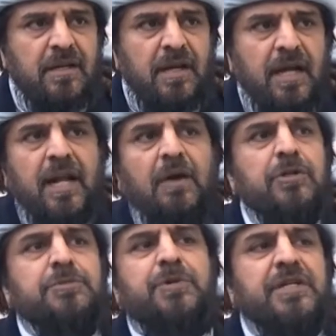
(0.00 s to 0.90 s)
and I
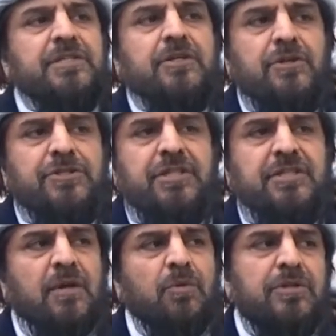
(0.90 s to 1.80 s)
was putting the question
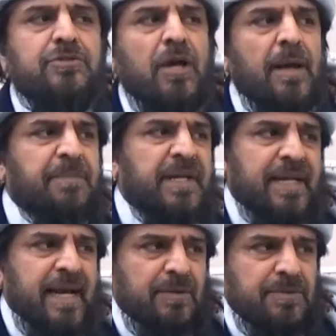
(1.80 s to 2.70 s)
that what's happening
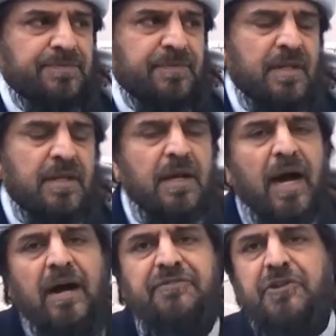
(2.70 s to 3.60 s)
now,
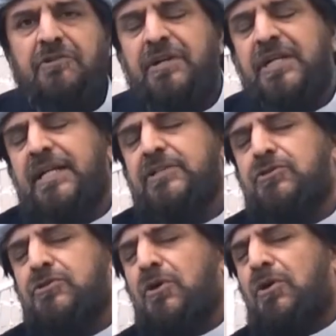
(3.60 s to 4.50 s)
after reading
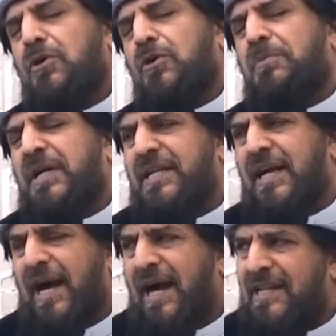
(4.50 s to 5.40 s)
so many
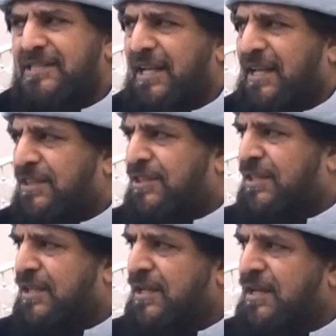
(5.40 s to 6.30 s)
ahadith
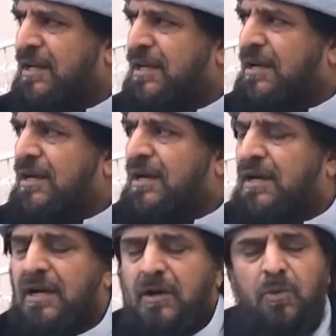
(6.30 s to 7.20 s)

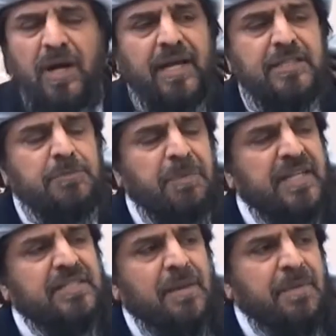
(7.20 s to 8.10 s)
where it
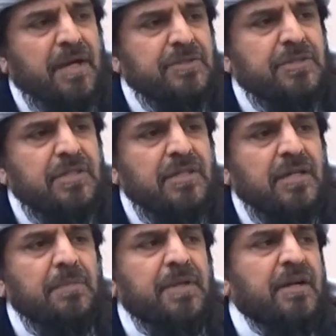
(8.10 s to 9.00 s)
speaks about
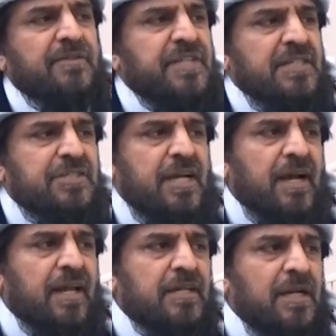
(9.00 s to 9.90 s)
coming of
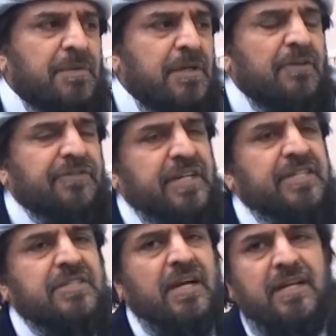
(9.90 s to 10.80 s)
Dajjal, coming of
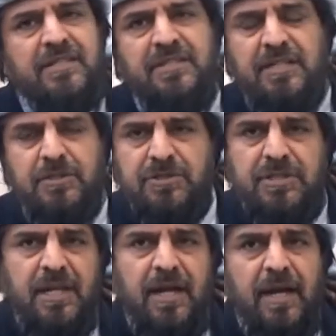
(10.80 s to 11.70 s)
Isa alayhi salatu
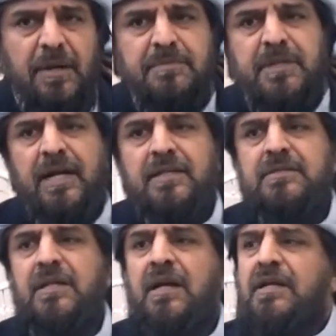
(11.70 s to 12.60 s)
wasalam,
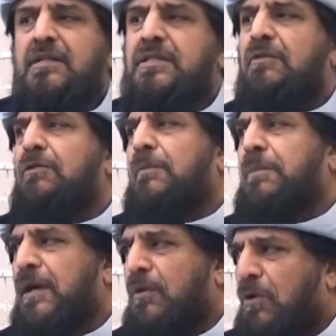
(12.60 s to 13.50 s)
and there will
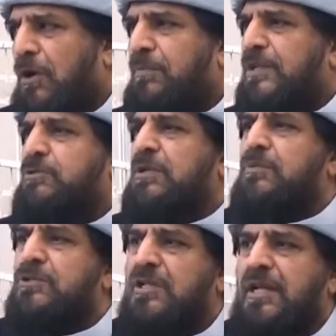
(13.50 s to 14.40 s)
be a war between
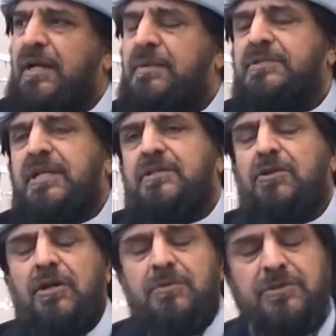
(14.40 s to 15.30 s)
Muslims and
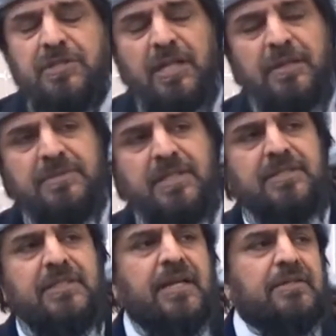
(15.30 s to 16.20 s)
non-Muslims,
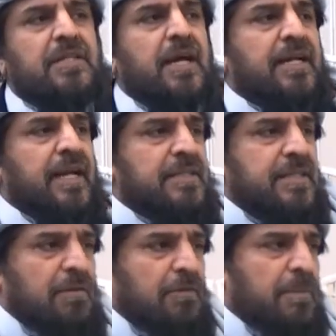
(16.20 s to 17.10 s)
and again
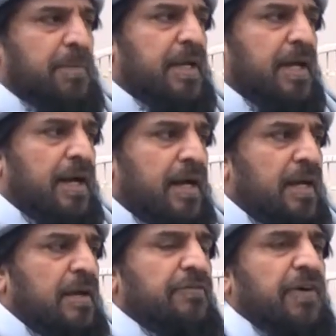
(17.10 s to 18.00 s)
there will be a
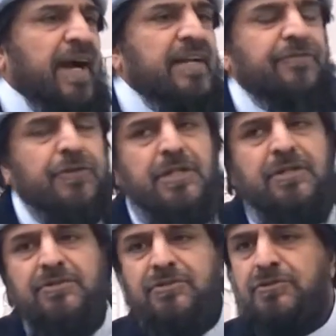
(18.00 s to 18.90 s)
fight for the
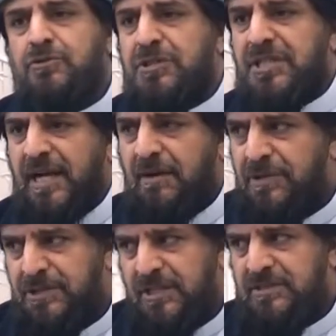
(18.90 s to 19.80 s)
Constantinia,
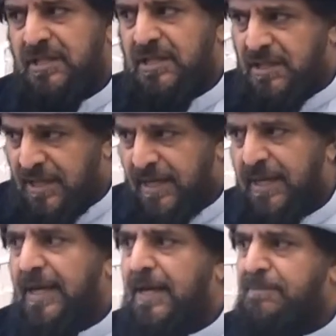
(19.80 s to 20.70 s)
which is
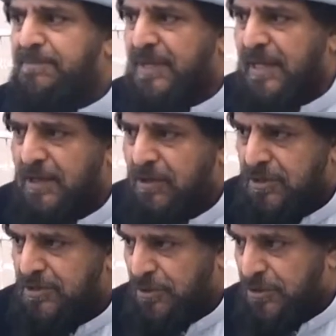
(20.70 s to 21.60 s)

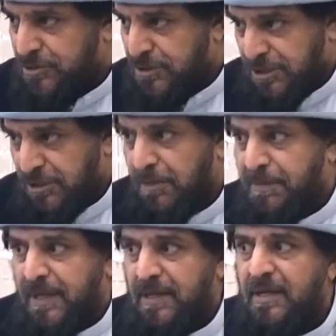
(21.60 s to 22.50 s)

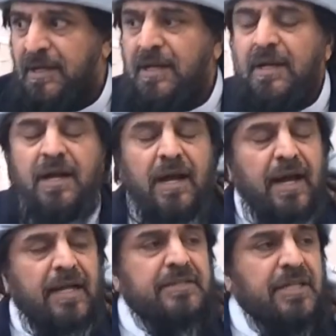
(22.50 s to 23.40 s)
Constantinople,
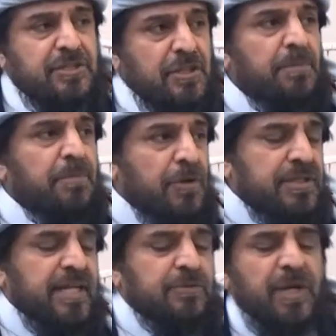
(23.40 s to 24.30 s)
and the Istanbul
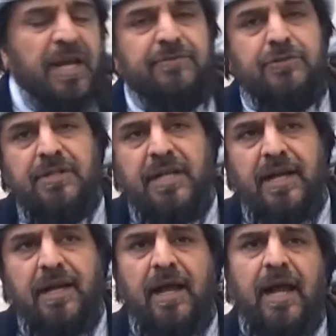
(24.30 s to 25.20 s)
that we have
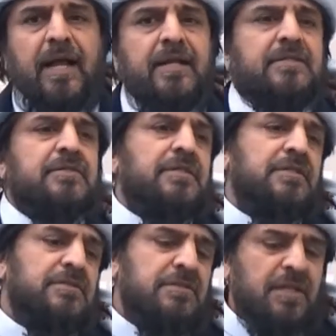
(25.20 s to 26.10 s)
today, and
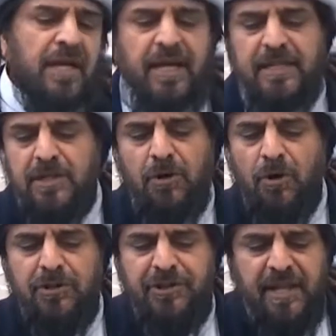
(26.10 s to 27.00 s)
the
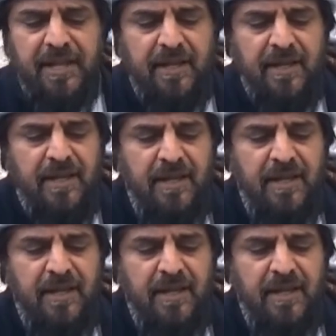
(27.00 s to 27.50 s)
whole thing.